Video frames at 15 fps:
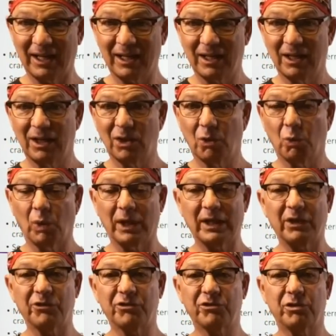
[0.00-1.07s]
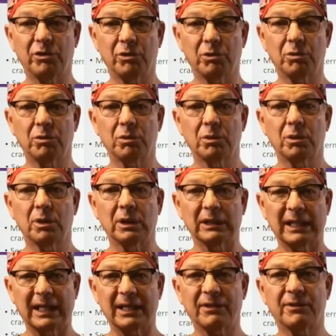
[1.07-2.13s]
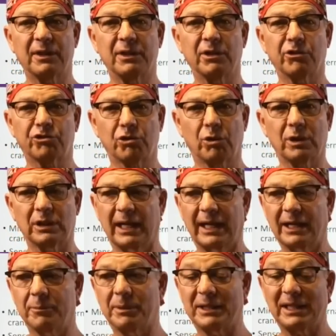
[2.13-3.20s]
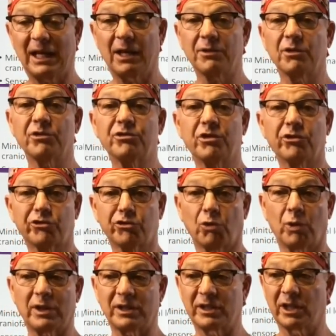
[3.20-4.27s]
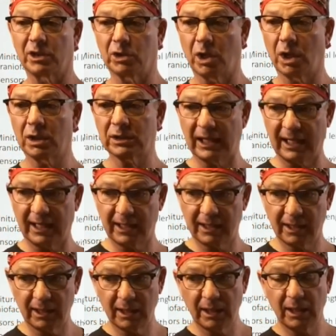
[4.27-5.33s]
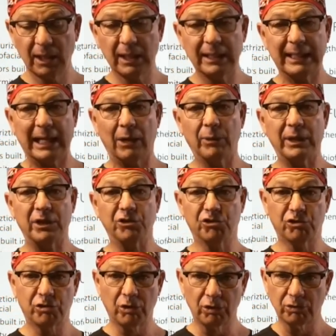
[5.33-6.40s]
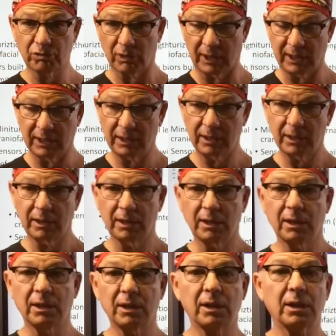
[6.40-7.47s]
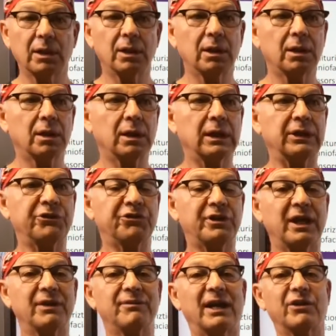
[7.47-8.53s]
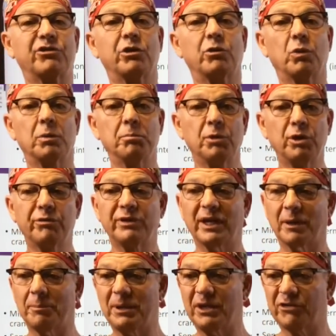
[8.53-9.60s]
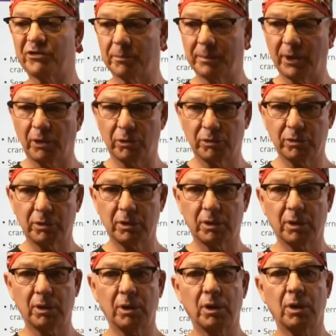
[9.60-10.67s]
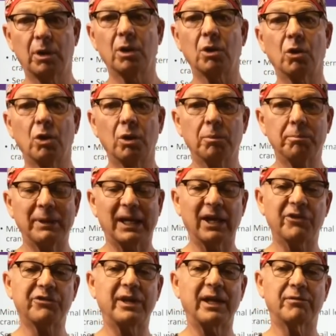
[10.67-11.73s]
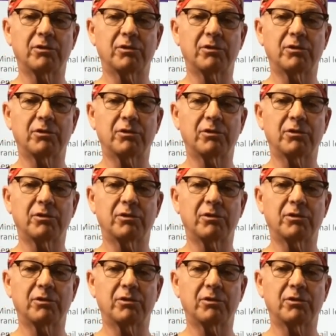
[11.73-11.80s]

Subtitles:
So in someone who, or someone in particular who's going to be tall, and you do a height prediction, and you say, well, your child's going to be 6'3",